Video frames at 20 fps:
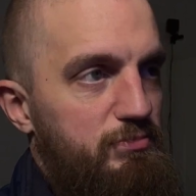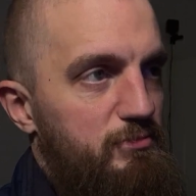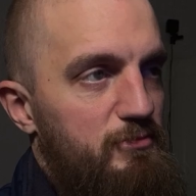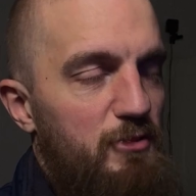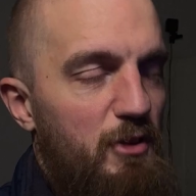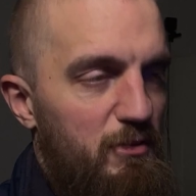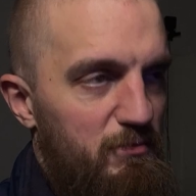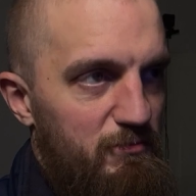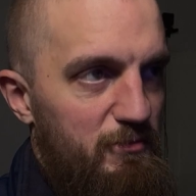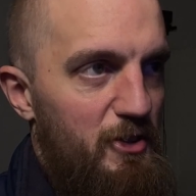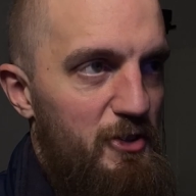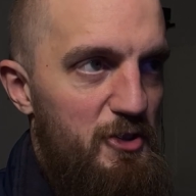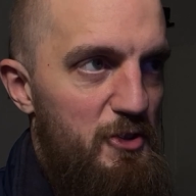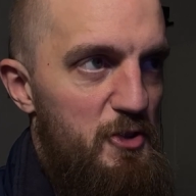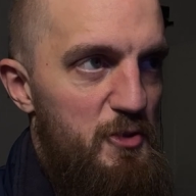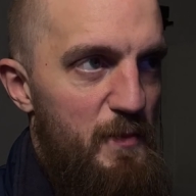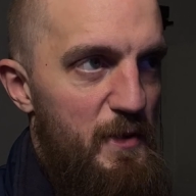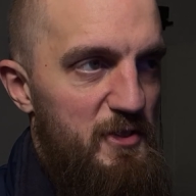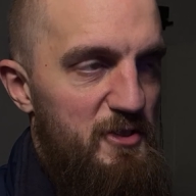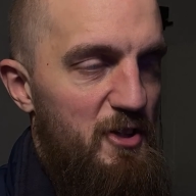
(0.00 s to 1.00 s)
not a
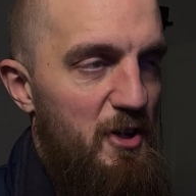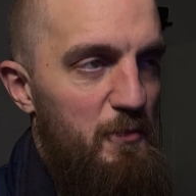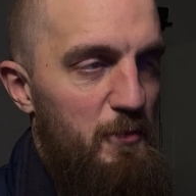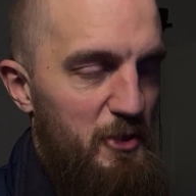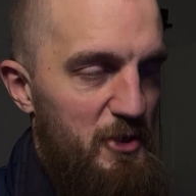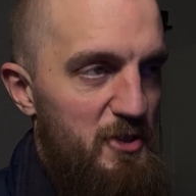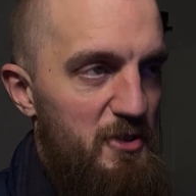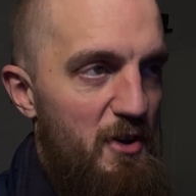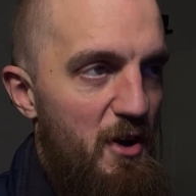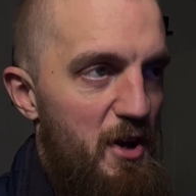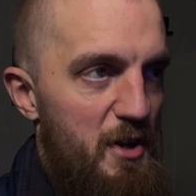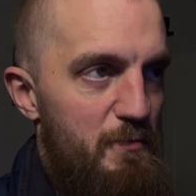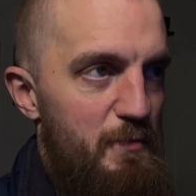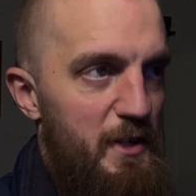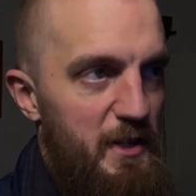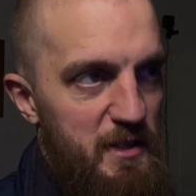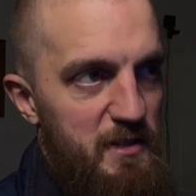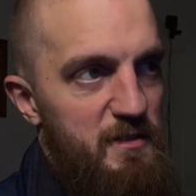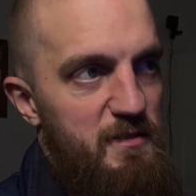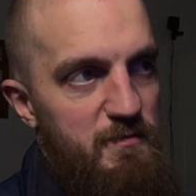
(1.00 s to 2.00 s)
huge amount of time, like 9
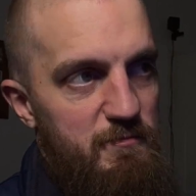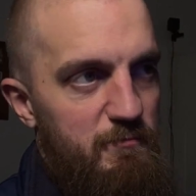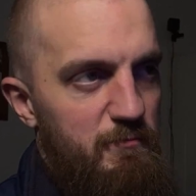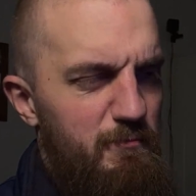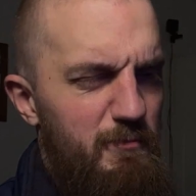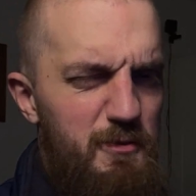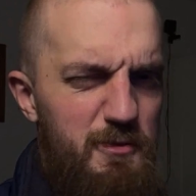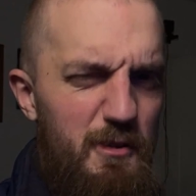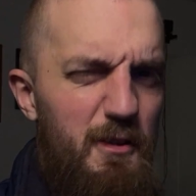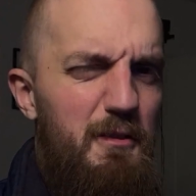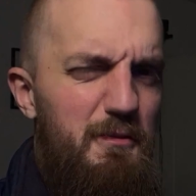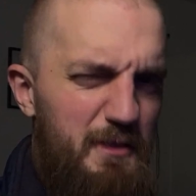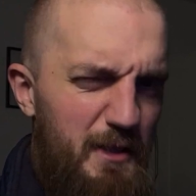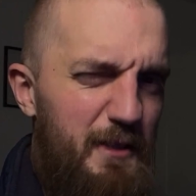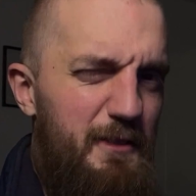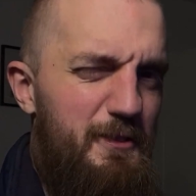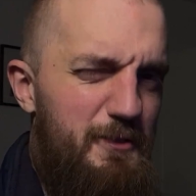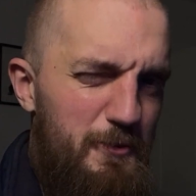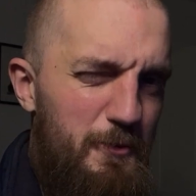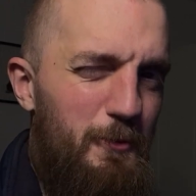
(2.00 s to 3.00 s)
minutes. I was like,
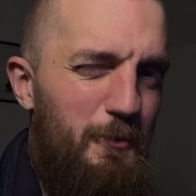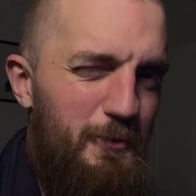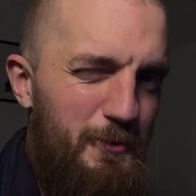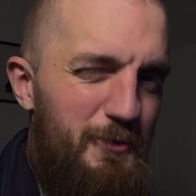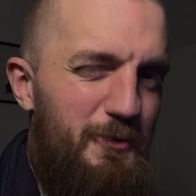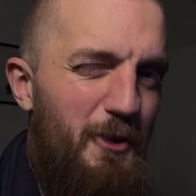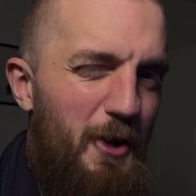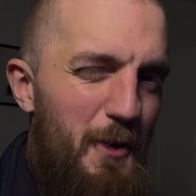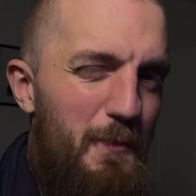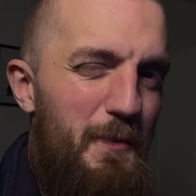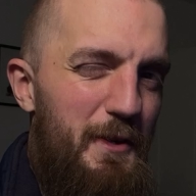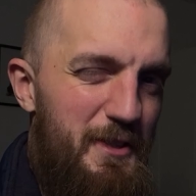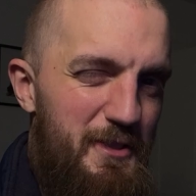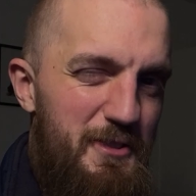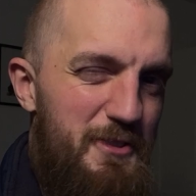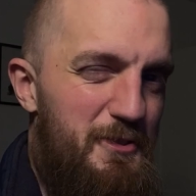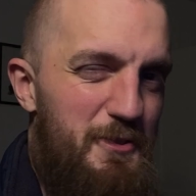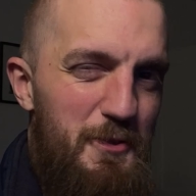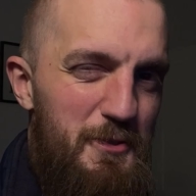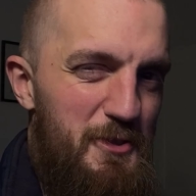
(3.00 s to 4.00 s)
okay, that's cool, it's 9 minutes,
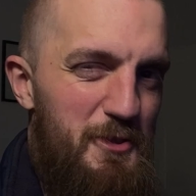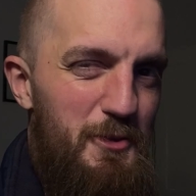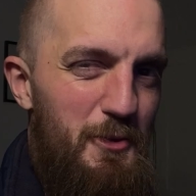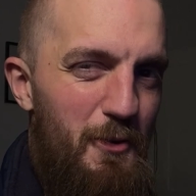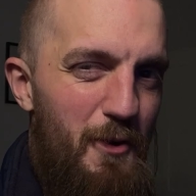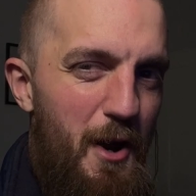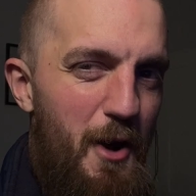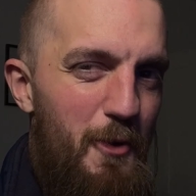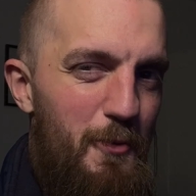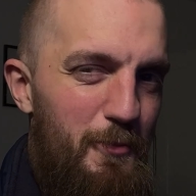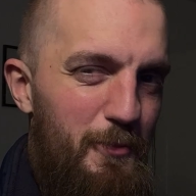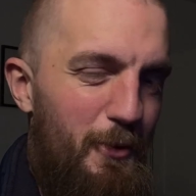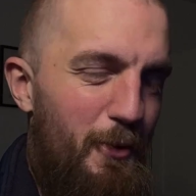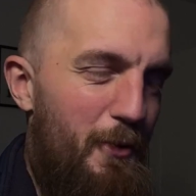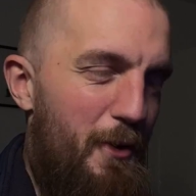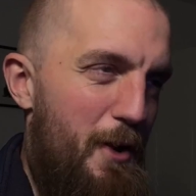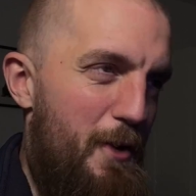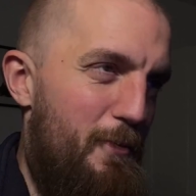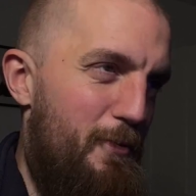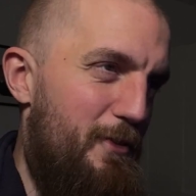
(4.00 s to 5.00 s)
just using the
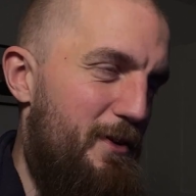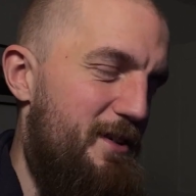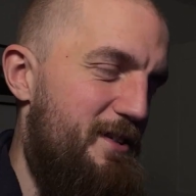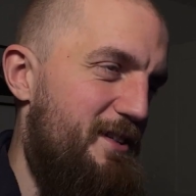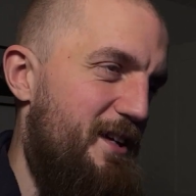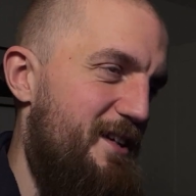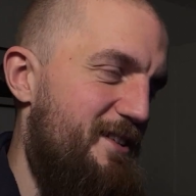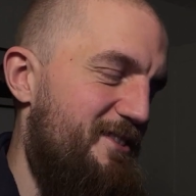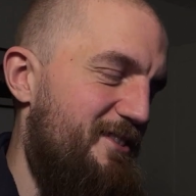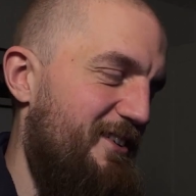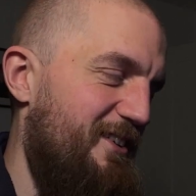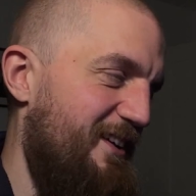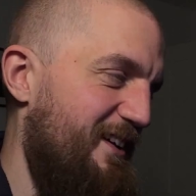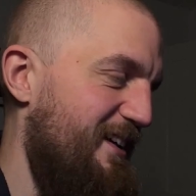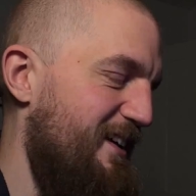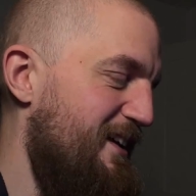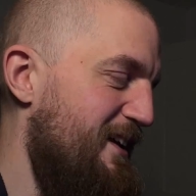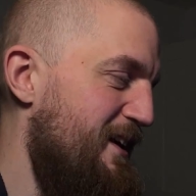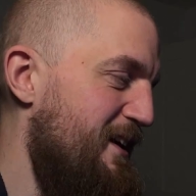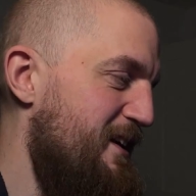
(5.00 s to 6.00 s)
auto presets on it.
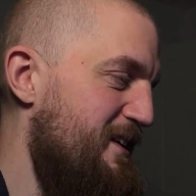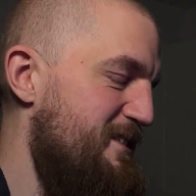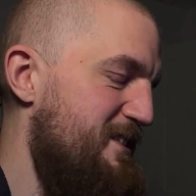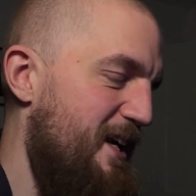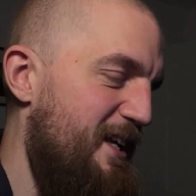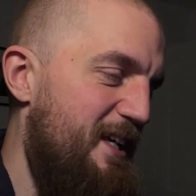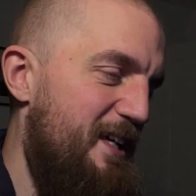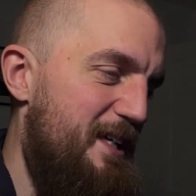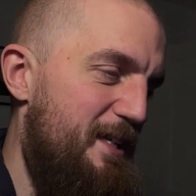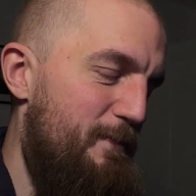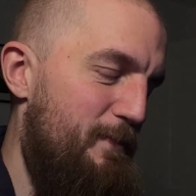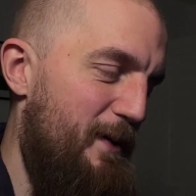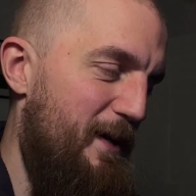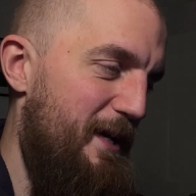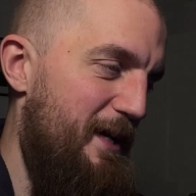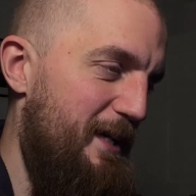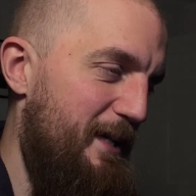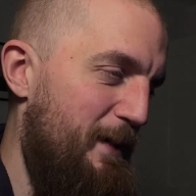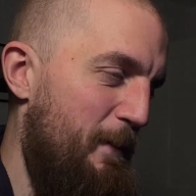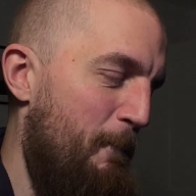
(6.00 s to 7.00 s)

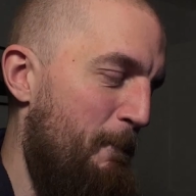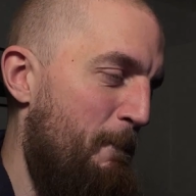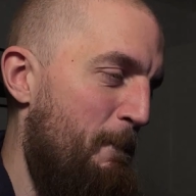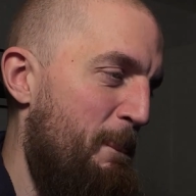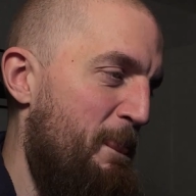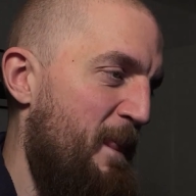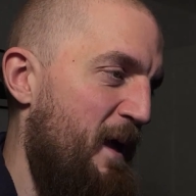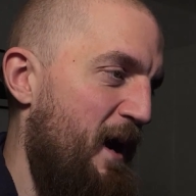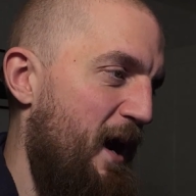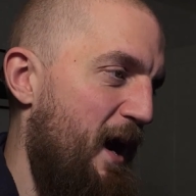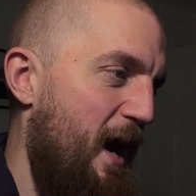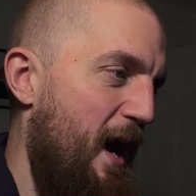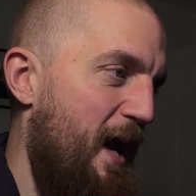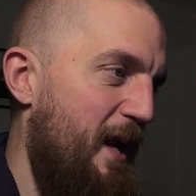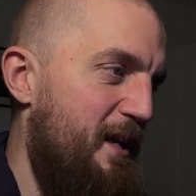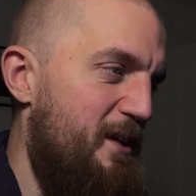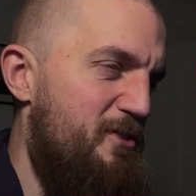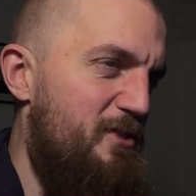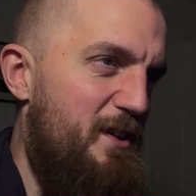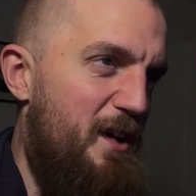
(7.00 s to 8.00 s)
1080p,
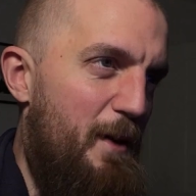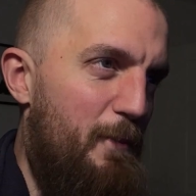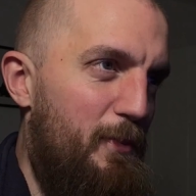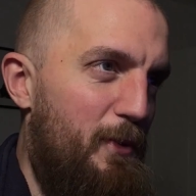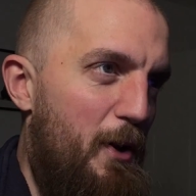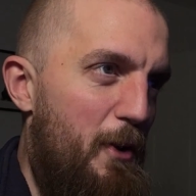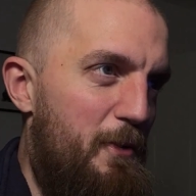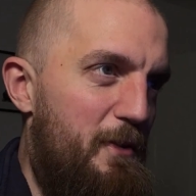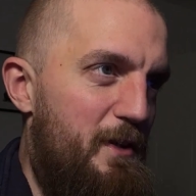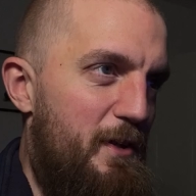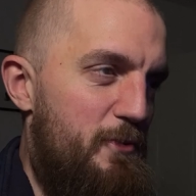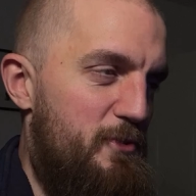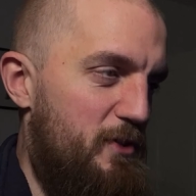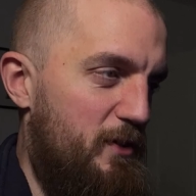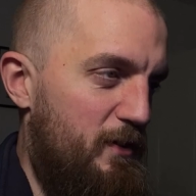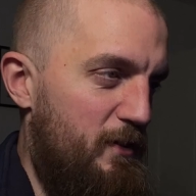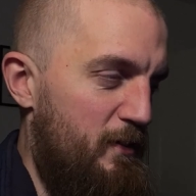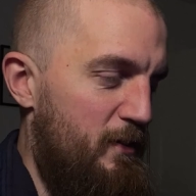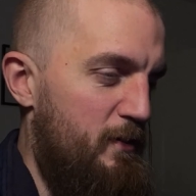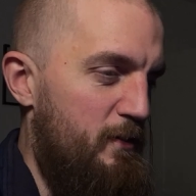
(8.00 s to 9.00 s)
and as I uploaded it, it was
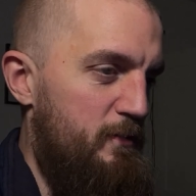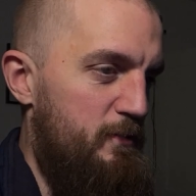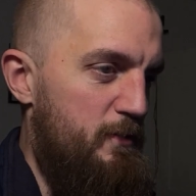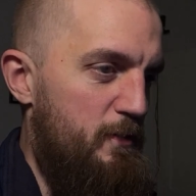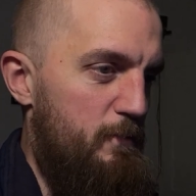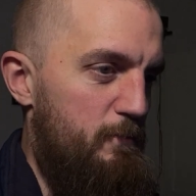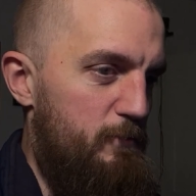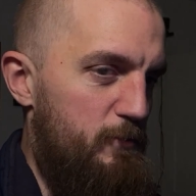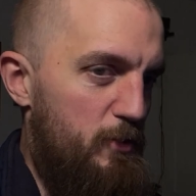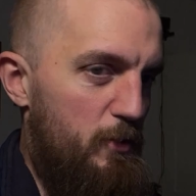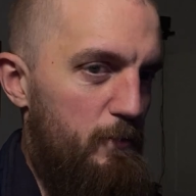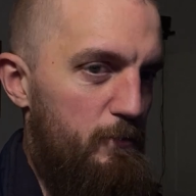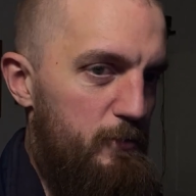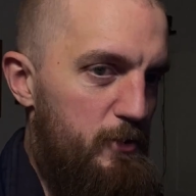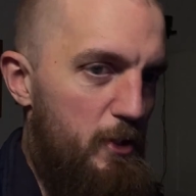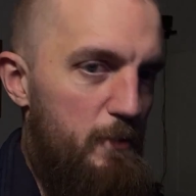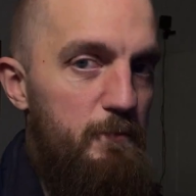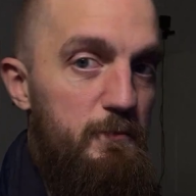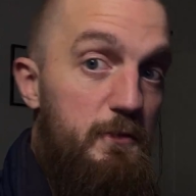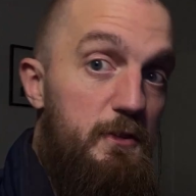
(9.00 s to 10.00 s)
like, dum dum
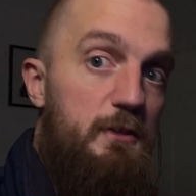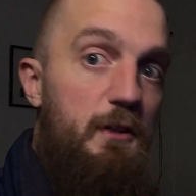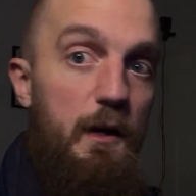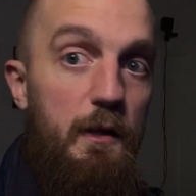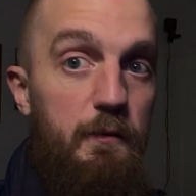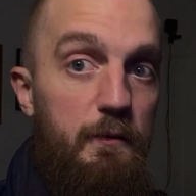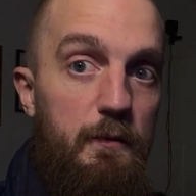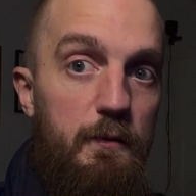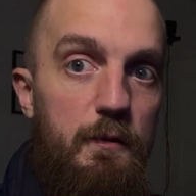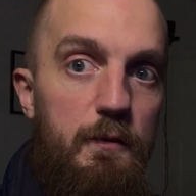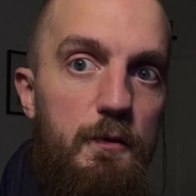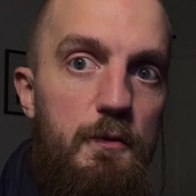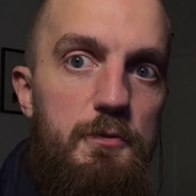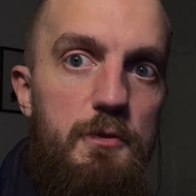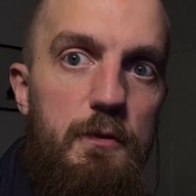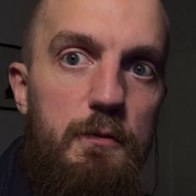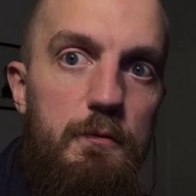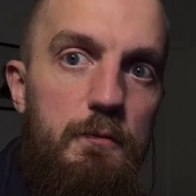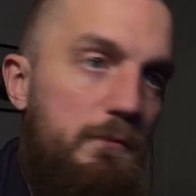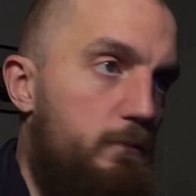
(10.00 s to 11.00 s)
dum done. And I was like,